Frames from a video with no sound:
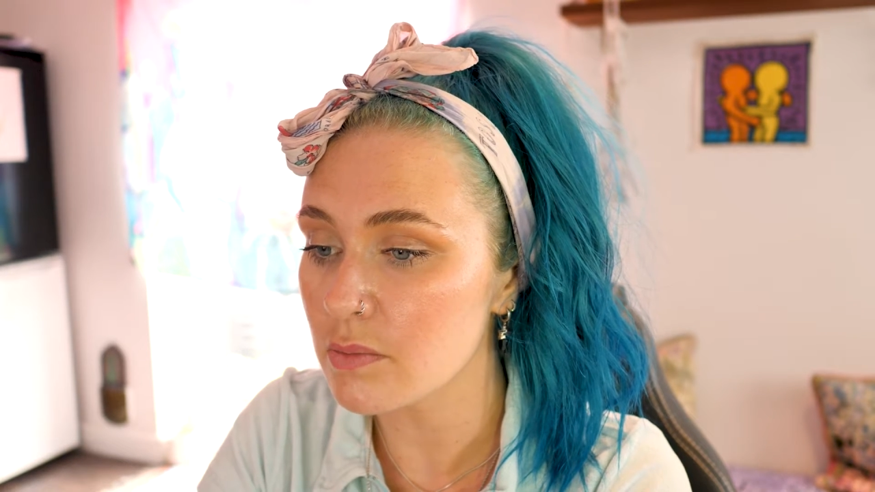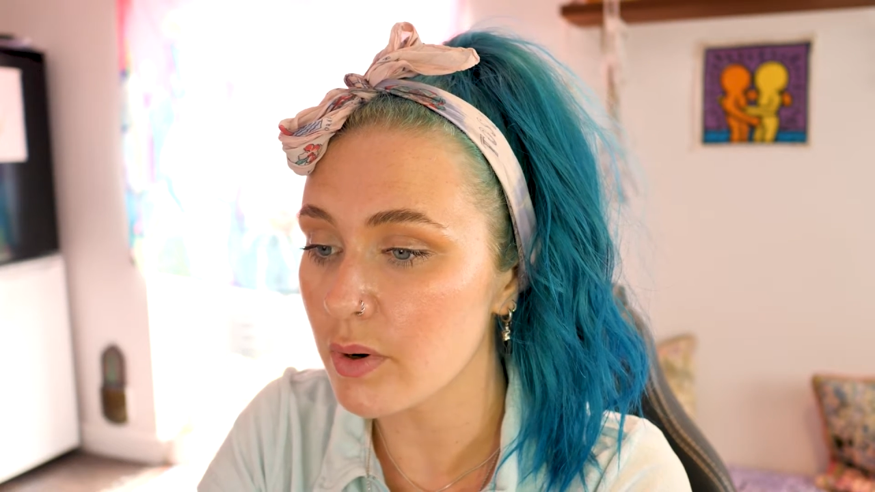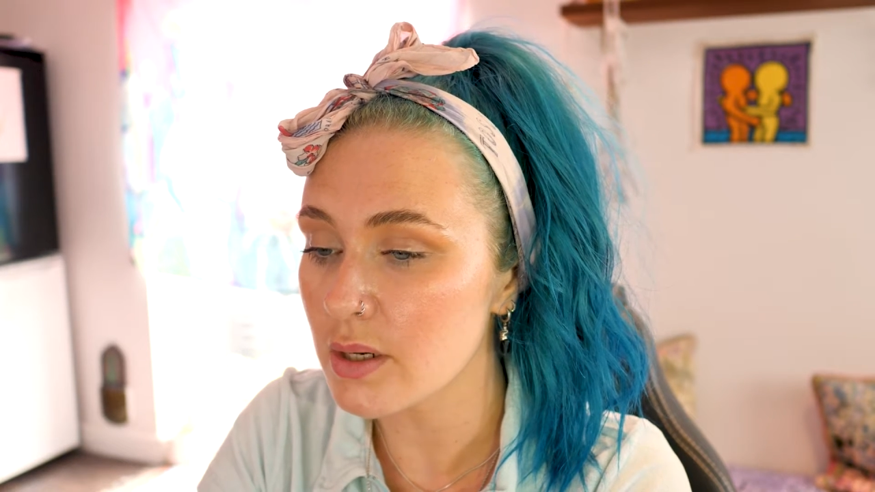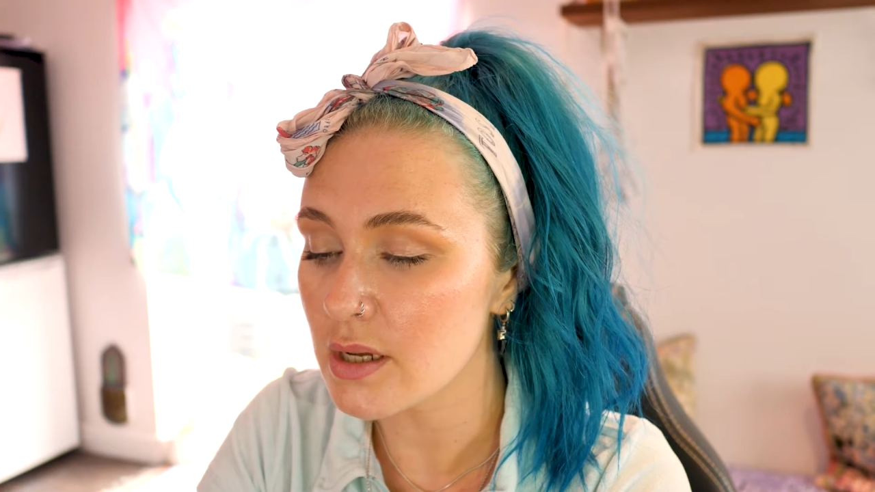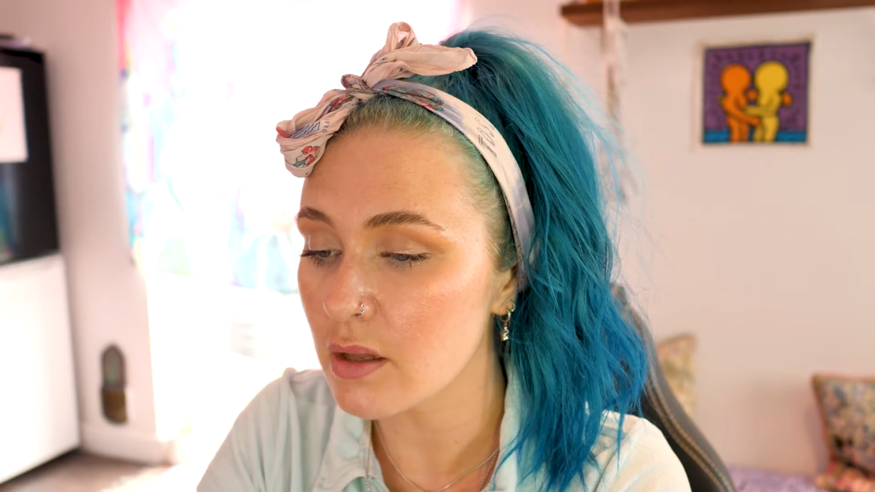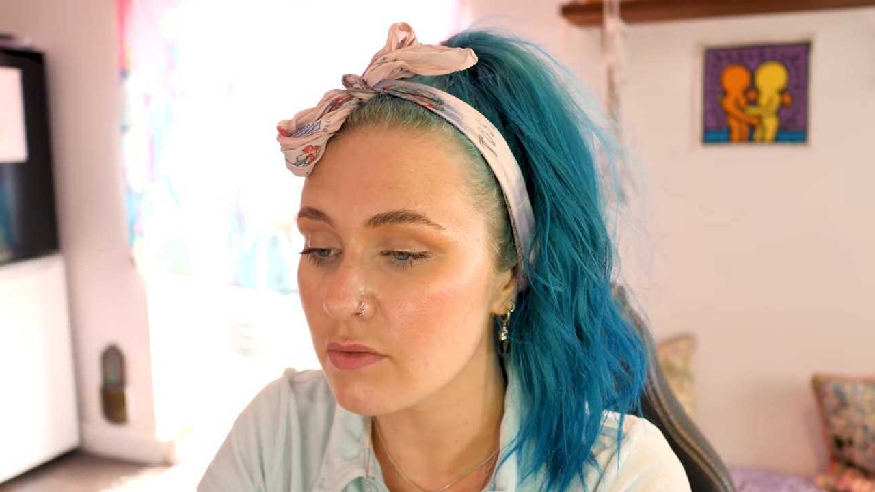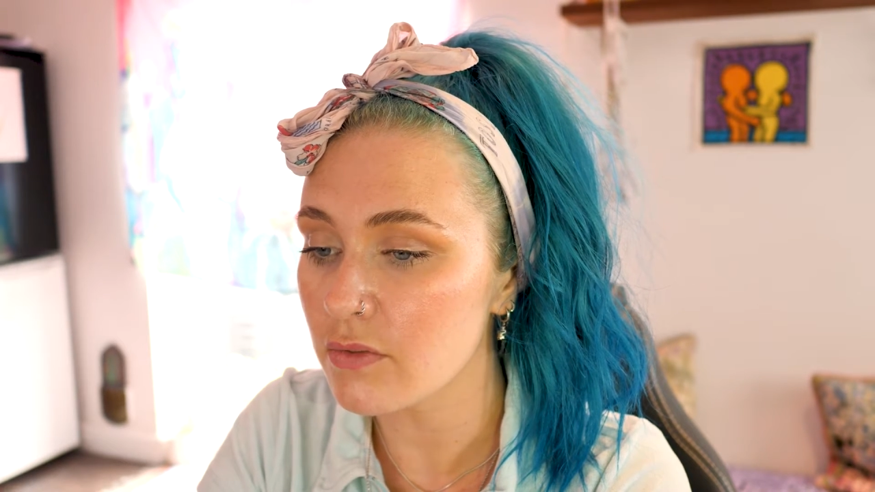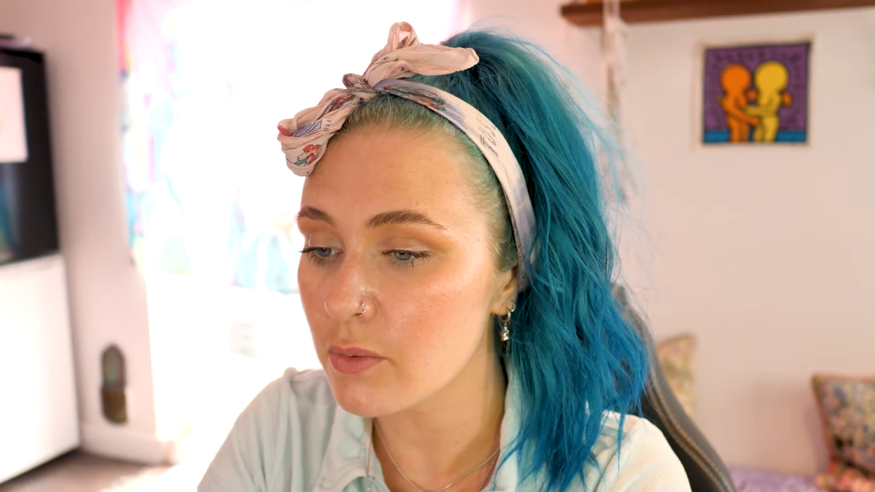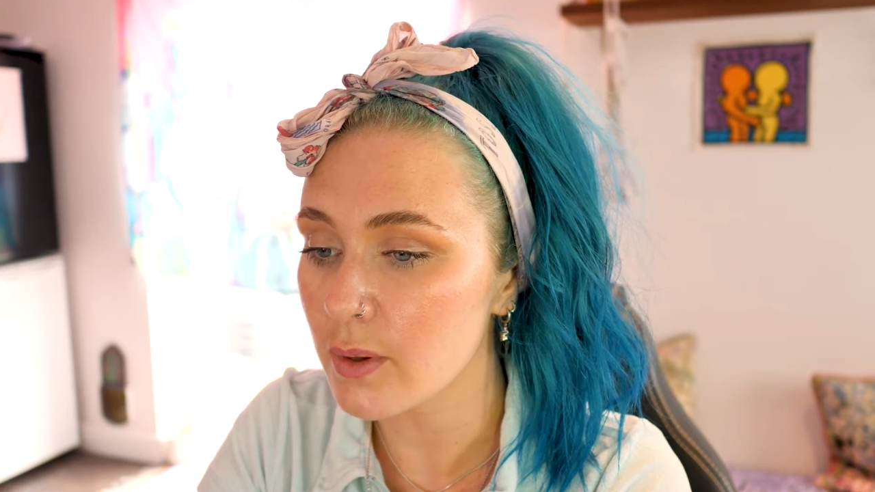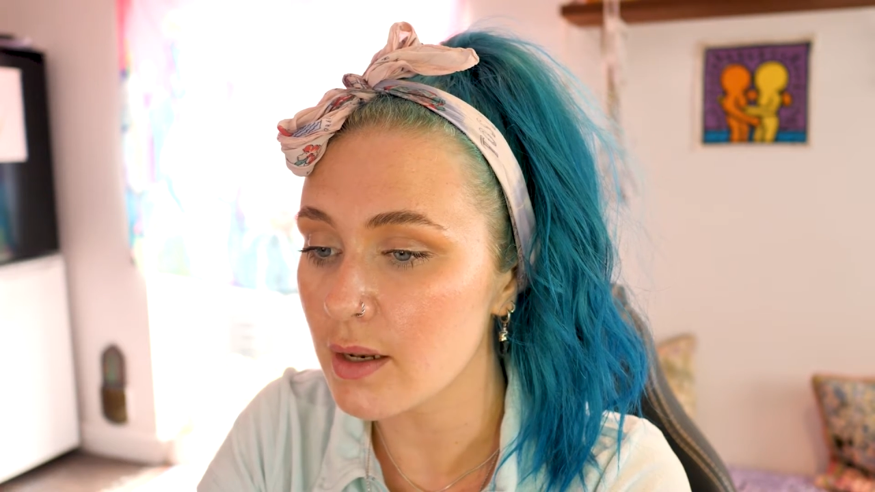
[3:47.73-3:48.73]
to break down the
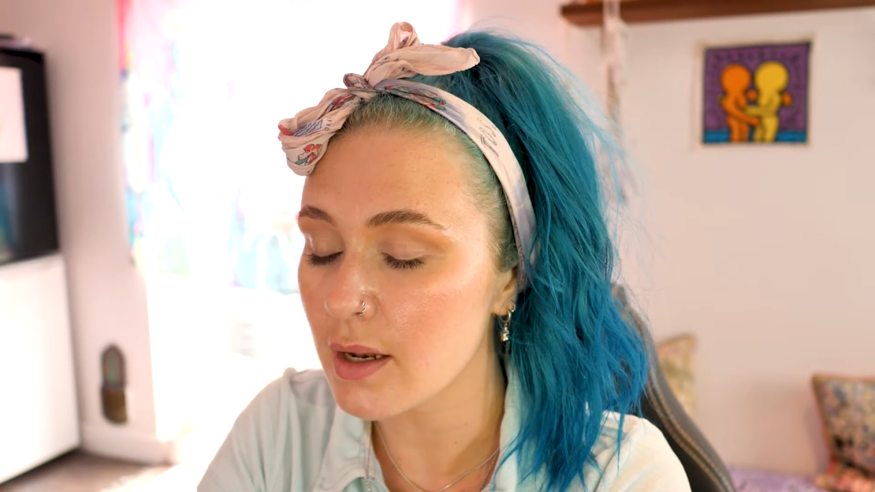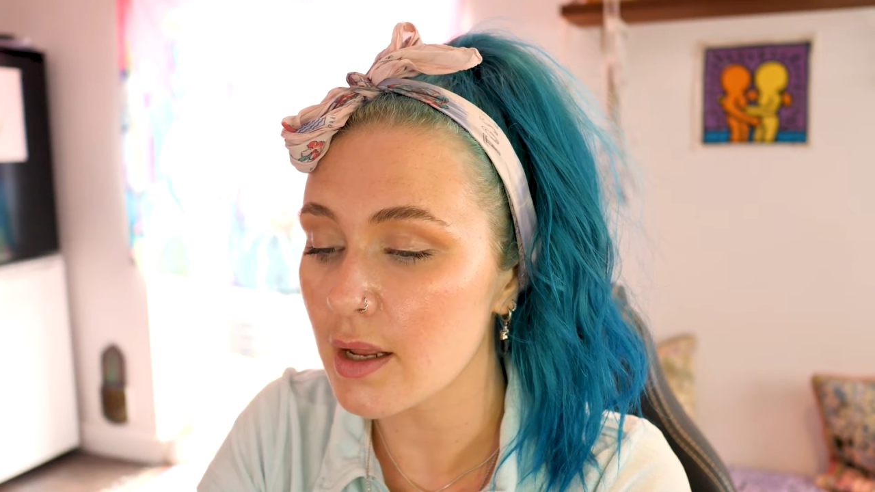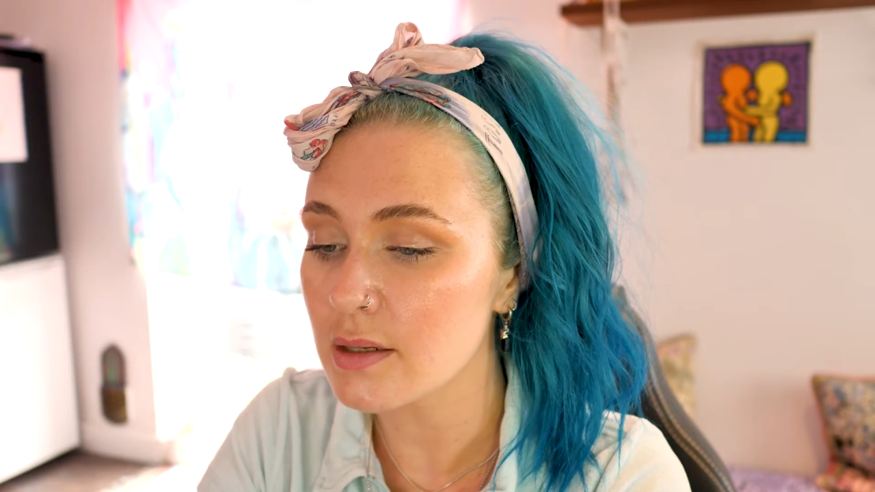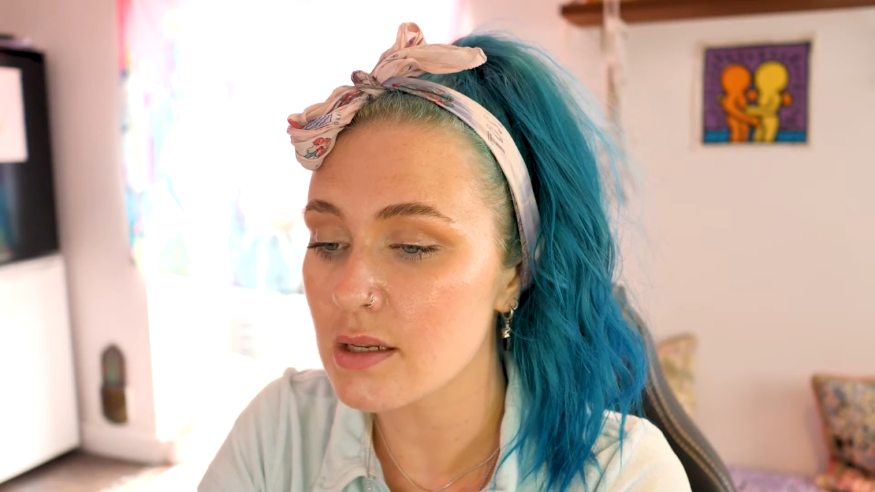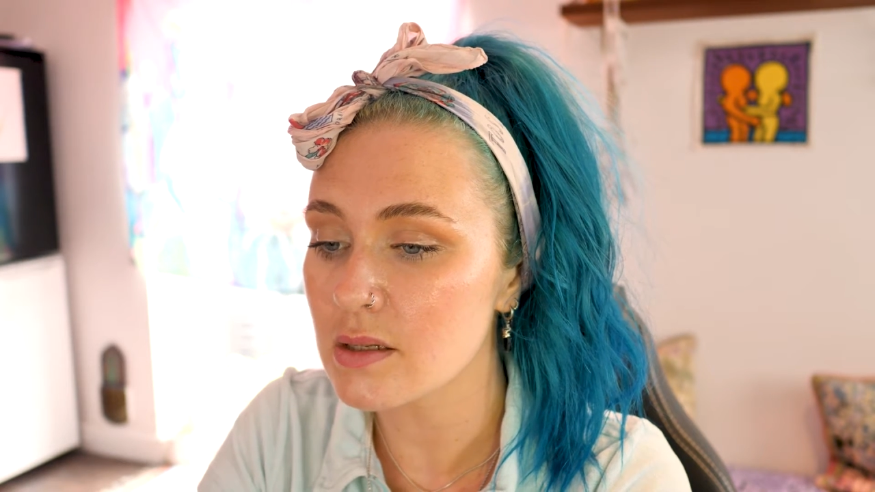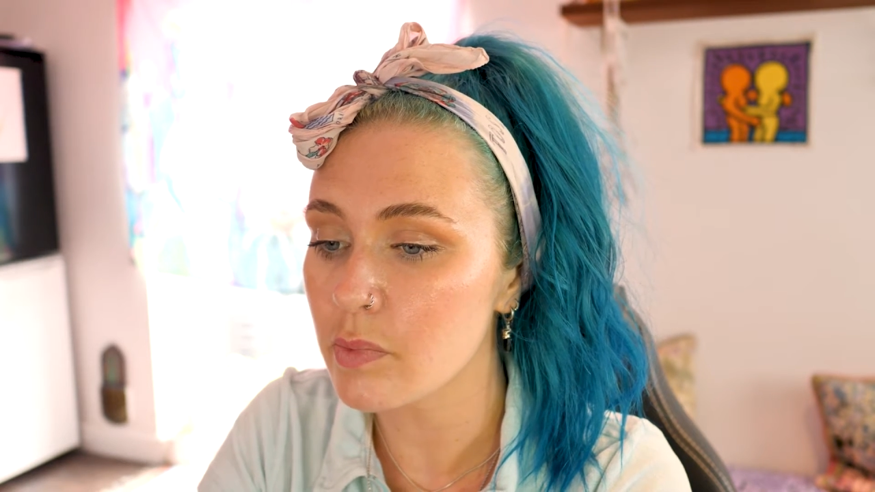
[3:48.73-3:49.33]
fluid and excess